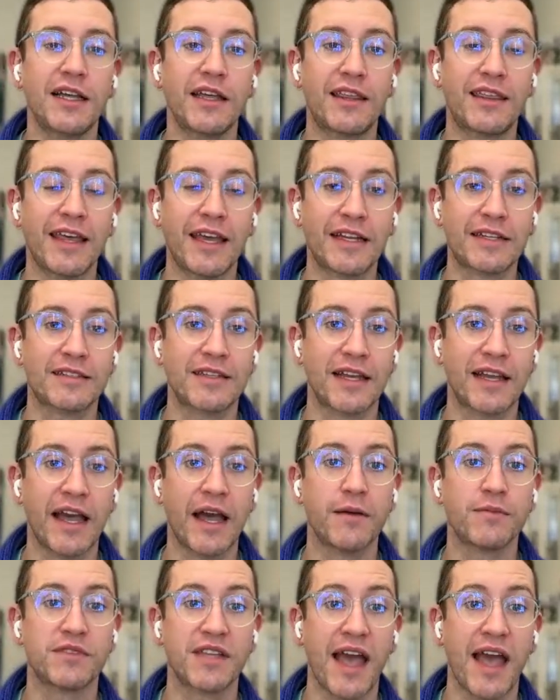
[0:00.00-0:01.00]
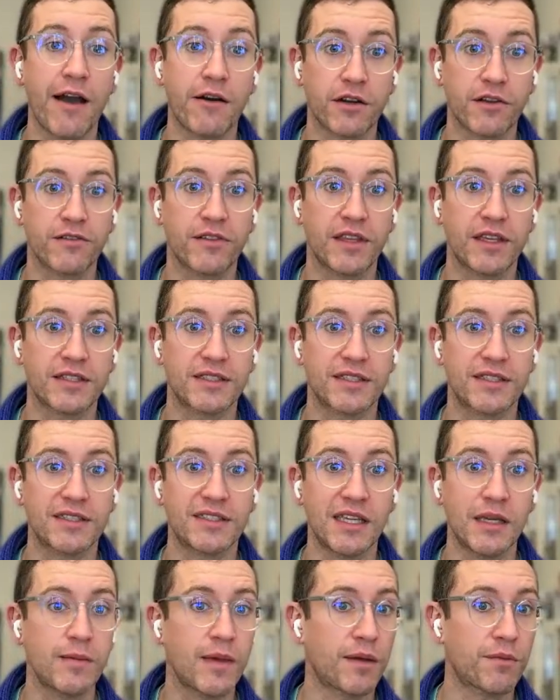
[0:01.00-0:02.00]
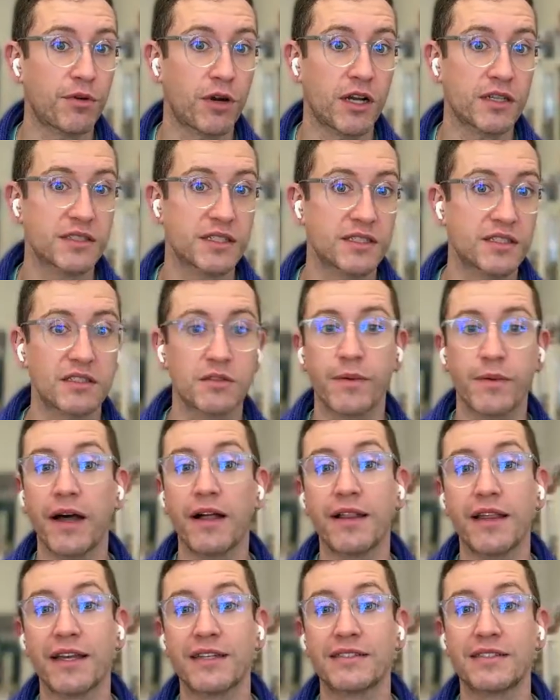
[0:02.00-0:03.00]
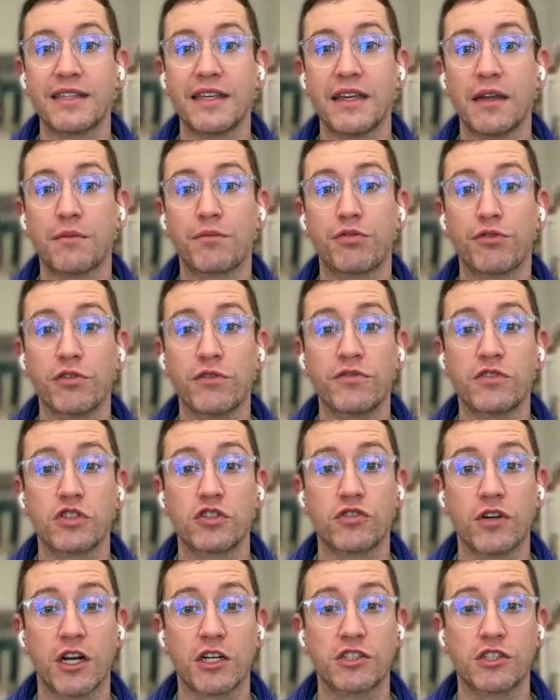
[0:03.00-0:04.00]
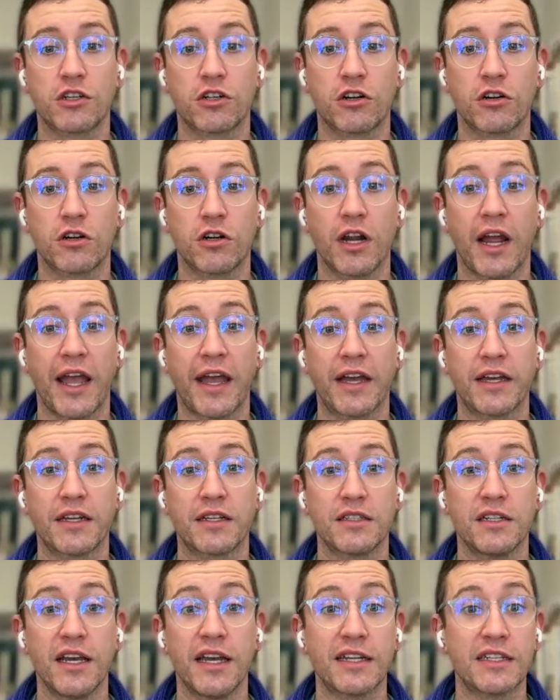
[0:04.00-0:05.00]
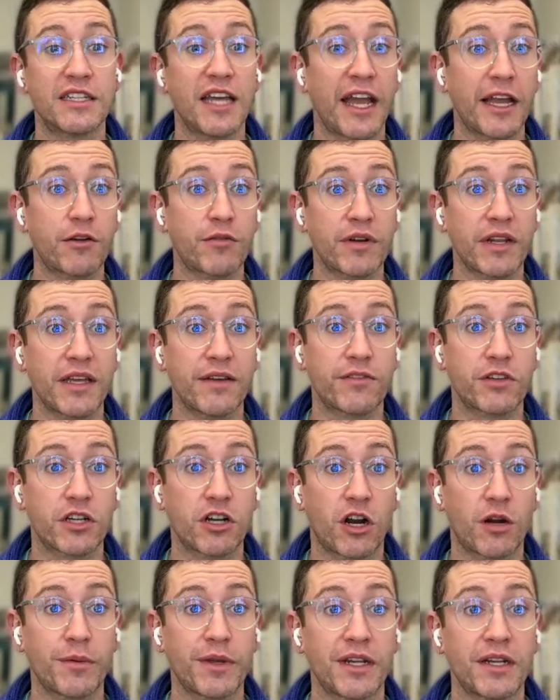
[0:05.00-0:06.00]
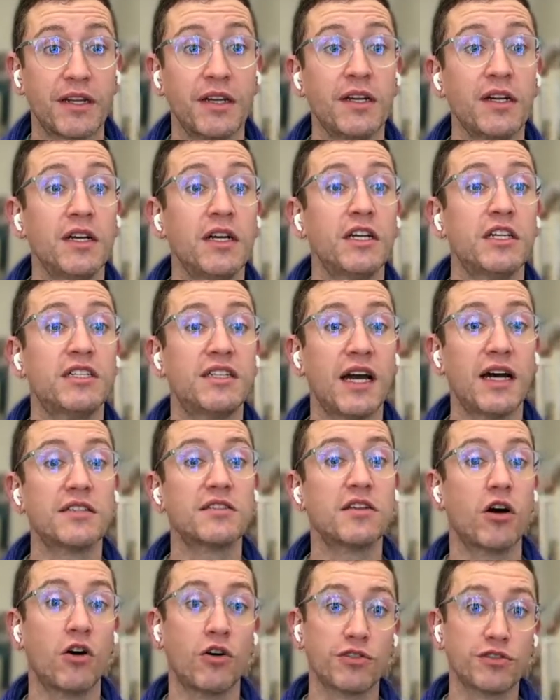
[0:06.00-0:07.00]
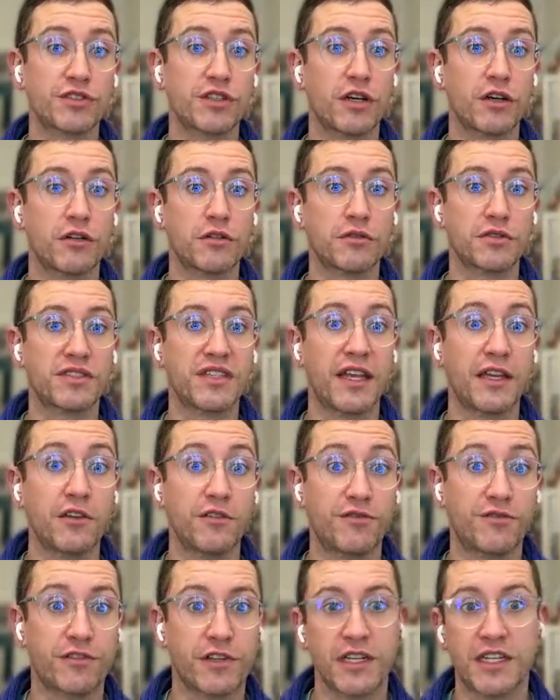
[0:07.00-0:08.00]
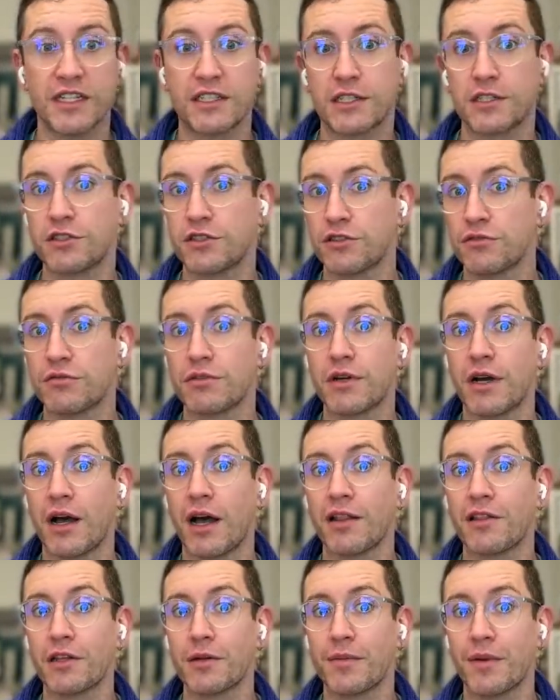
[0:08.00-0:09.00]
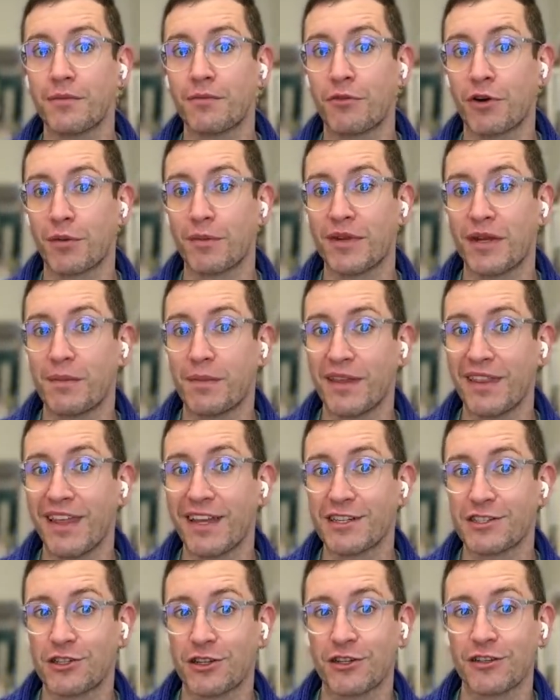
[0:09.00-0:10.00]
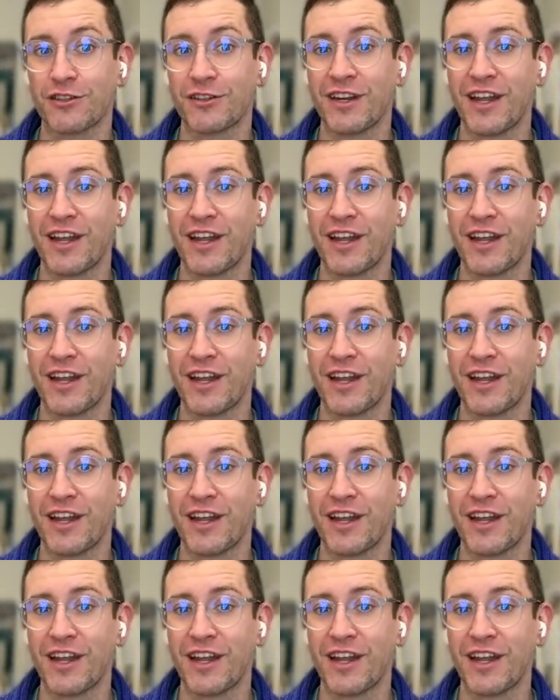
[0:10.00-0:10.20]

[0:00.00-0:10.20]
things that comes out of this seaming process as well is the improved structure and integrity of the garment does also set you free to do a little bit more manipulation